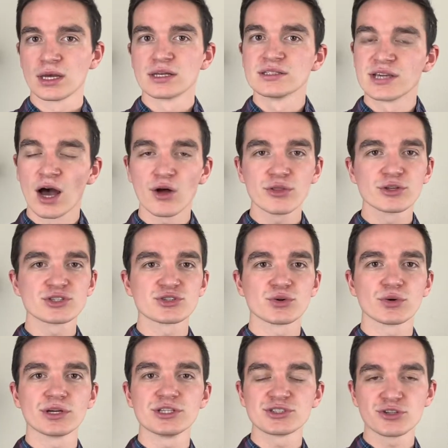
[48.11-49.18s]
Tell the
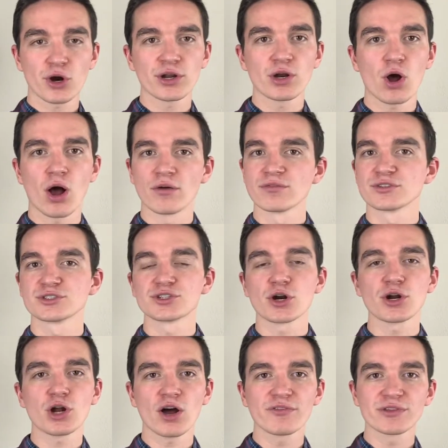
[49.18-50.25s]
story, start it
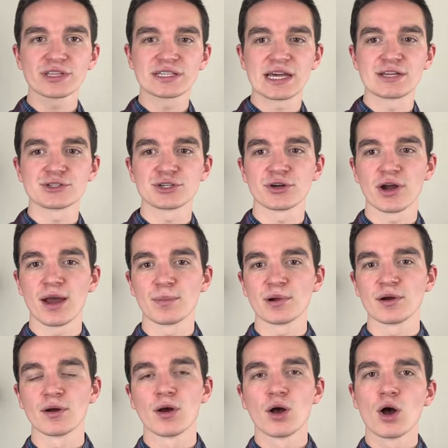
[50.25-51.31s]
off with the attention
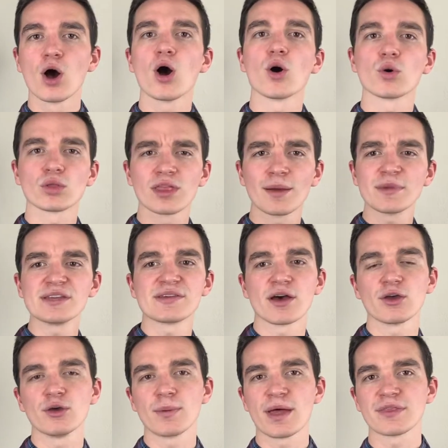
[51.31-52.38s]
grabber. Oh, let me tell
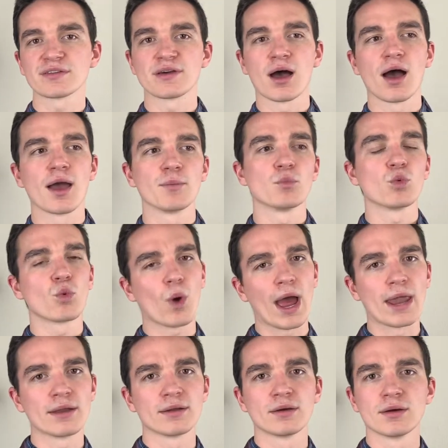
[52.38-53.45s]
you about the time
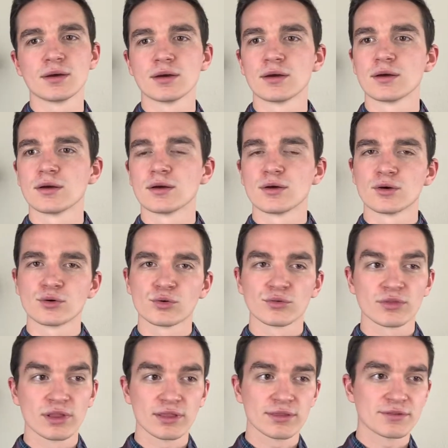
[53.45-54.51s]
when.
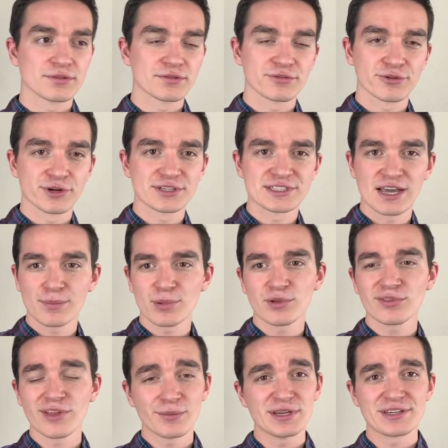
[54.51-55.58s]
For example,
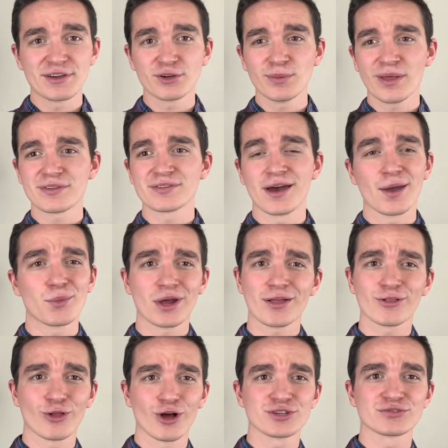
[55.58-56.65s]
let me tell you about the time when I
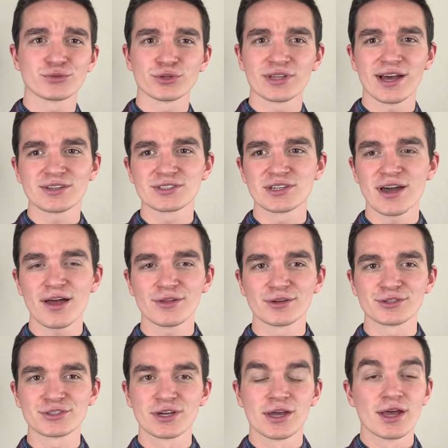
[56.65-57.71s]
lost
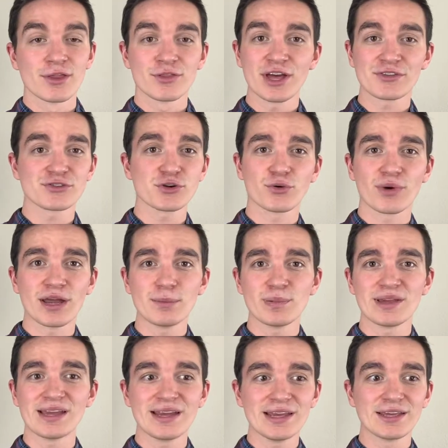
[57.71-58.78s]
$4,000. That's a great
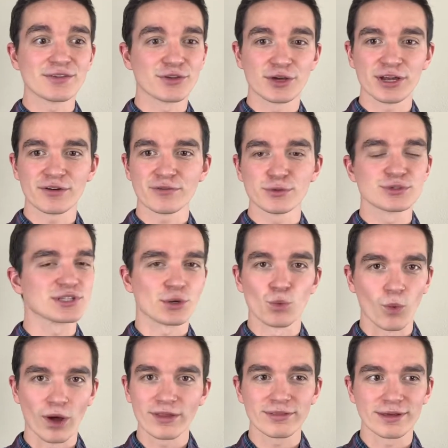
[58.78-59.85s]
beginning. The interviewer's like,
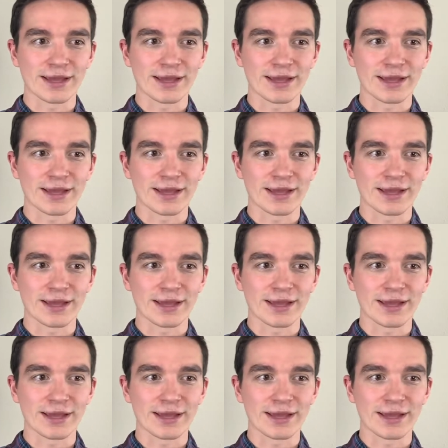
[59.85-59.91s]
what?